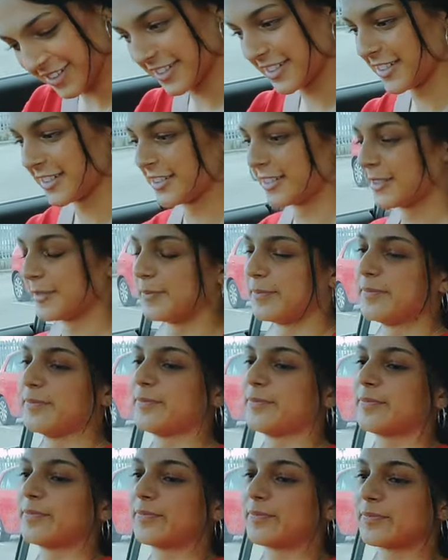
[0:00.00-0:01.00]
Lovely, thank
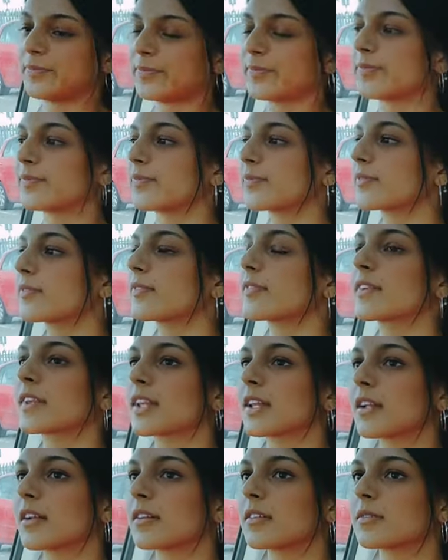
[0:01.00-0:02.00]
you. So if you just take
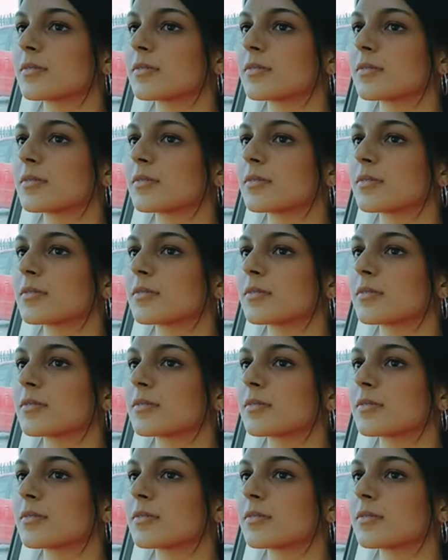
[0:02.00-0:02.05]
us